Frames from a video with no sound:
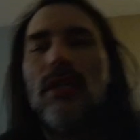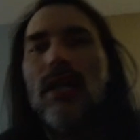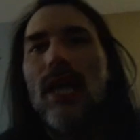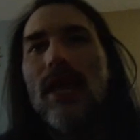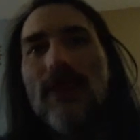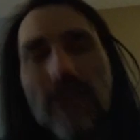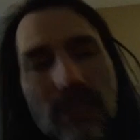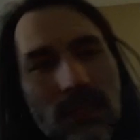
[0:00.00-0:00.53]

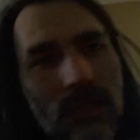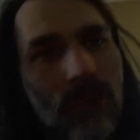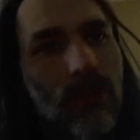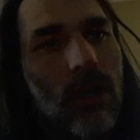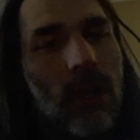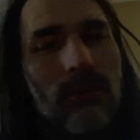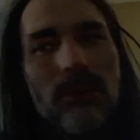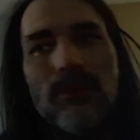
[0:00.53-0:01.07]
And this is the
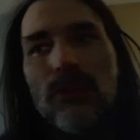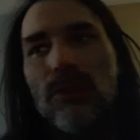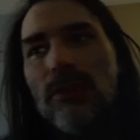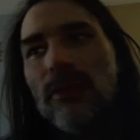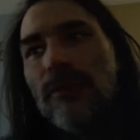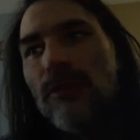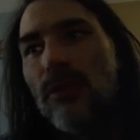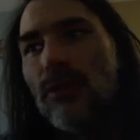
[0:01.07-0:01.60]
problem too in
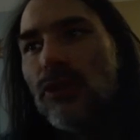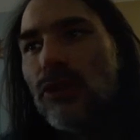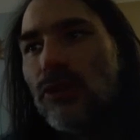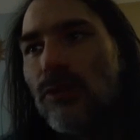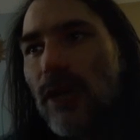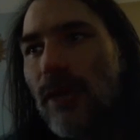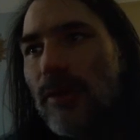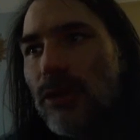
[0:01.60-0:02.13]
the futures.
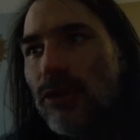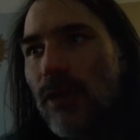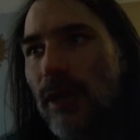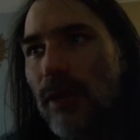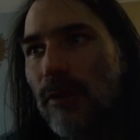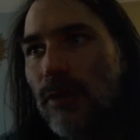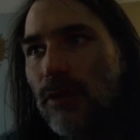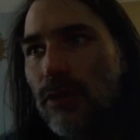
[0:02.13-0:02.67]
When I've been
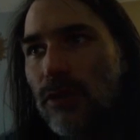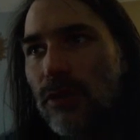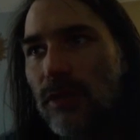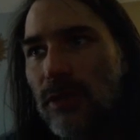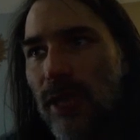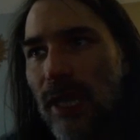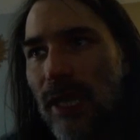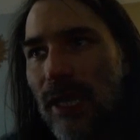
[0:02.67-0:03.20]
trading futures, is
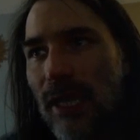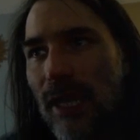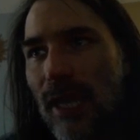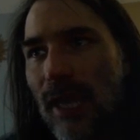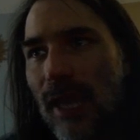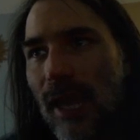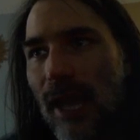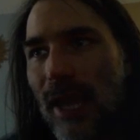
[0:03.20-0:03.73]
I
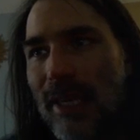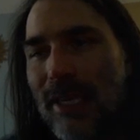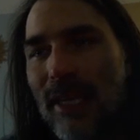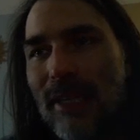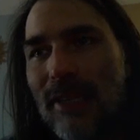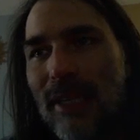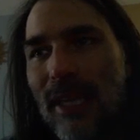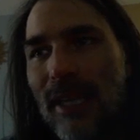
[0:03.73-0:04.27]

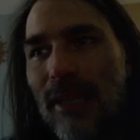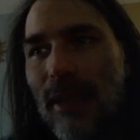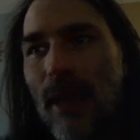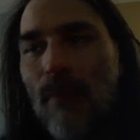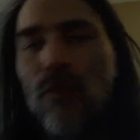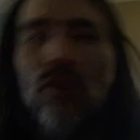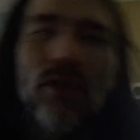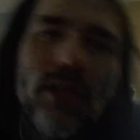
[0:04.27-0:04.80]
get
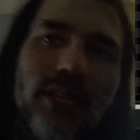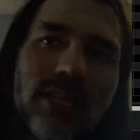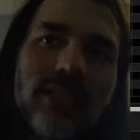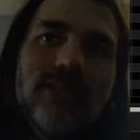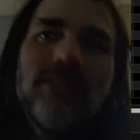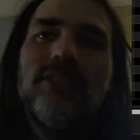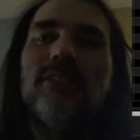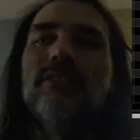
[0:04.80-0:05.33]
I'm really
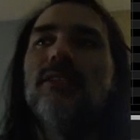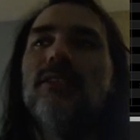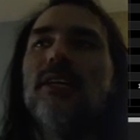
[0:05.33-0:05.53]
consistent.